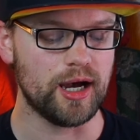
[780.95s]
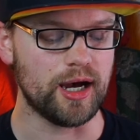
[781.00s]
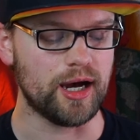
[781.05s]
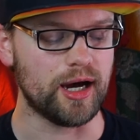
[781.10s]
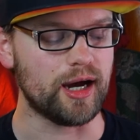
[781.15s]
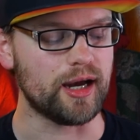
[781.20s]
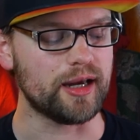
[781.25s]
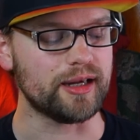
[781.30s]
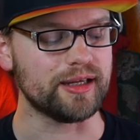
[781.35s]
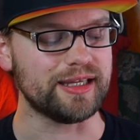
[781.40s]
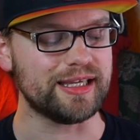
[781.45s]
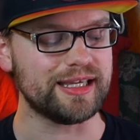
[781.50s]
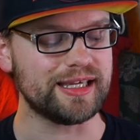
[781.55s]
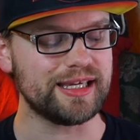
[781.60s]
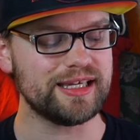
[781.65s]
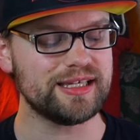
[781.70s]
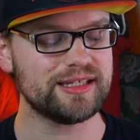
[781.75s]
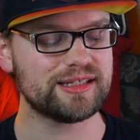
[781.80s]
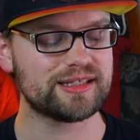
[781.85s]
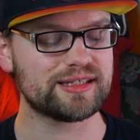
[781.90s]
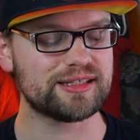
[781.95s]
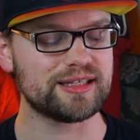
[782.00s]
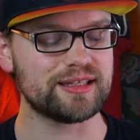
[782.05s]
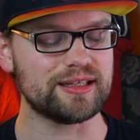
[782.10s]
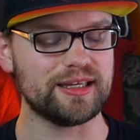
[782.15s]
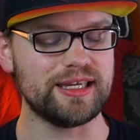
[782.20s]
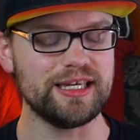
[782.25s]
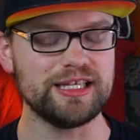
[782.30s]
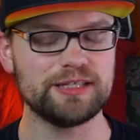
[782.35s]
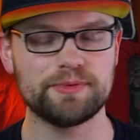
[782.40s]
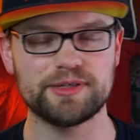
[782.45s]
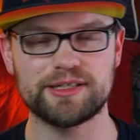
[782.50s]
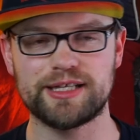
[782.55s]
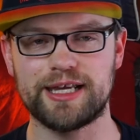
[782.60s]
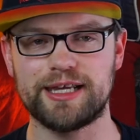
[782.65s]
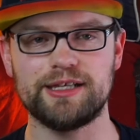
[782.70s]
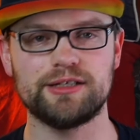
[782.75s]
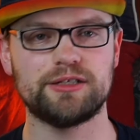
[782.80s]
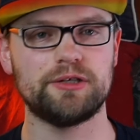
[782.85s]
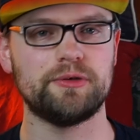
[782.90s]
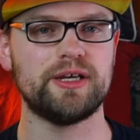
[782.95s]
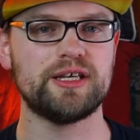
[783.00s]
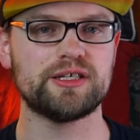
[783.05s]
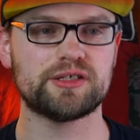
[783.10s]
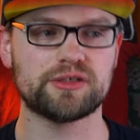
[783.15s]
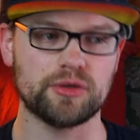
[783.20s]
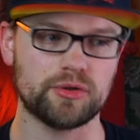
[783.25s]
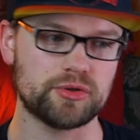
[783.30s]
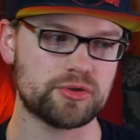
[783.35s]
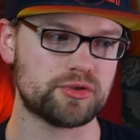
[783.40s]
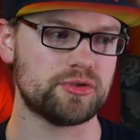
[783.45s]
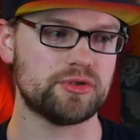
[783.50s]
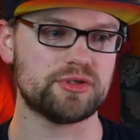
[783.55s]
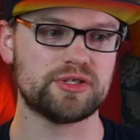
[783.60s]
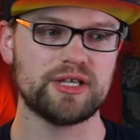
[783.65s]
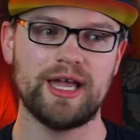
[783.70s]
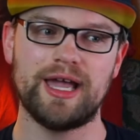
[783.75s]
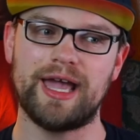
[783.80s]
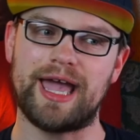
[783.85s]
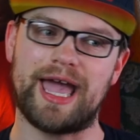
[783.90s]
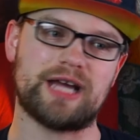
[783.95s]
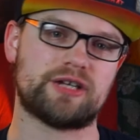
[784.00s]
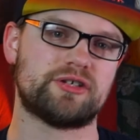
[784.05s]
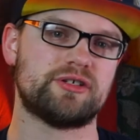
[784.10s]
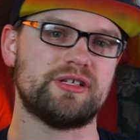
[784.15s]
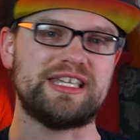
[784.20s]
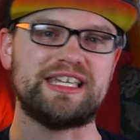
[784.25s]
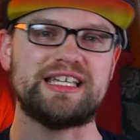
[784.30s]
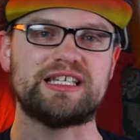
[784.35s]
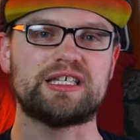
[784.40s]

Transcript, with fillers: Uh, he's he's been taking to his socials. Actually, he